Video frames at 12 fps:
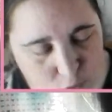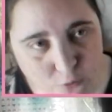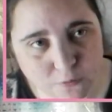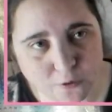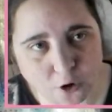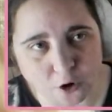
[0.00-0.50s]

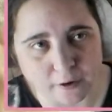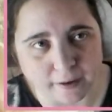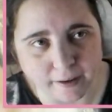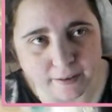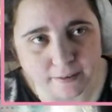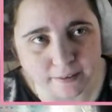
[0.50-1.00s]
Wolf on
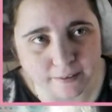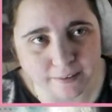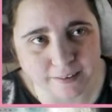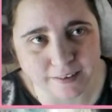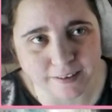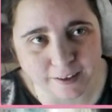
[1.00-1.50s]
it,
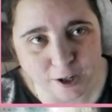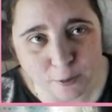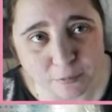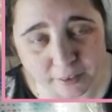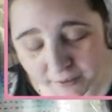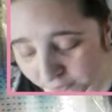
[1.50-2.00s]

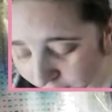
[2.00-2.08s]
but they've